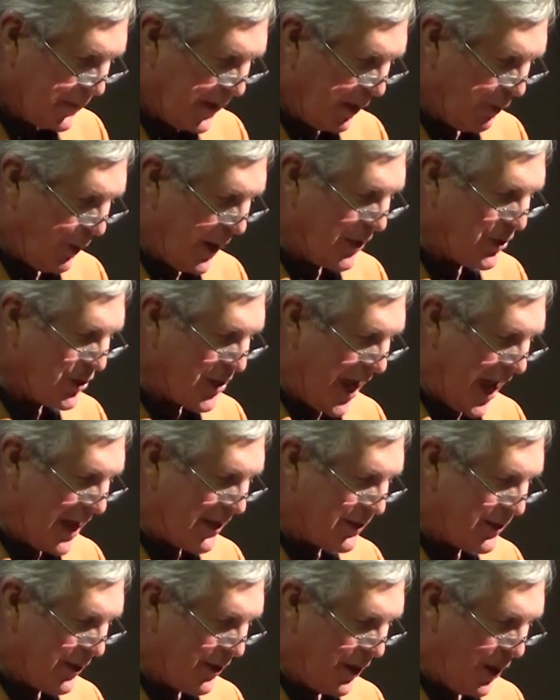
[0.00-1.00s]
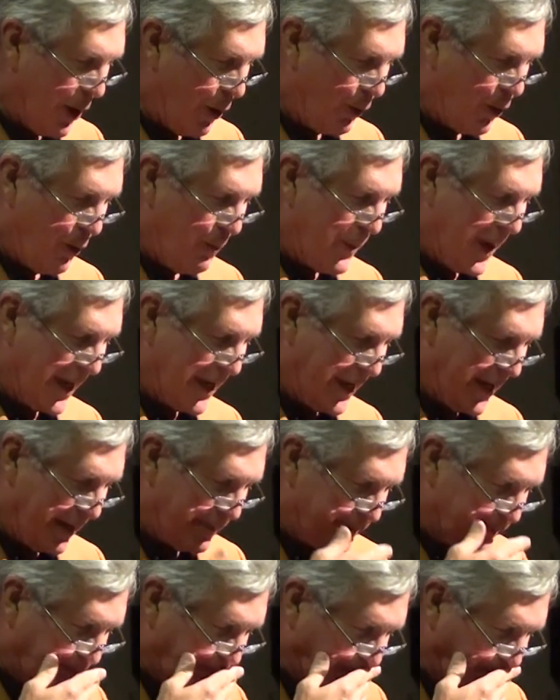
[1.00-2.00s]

He reached out to the local media.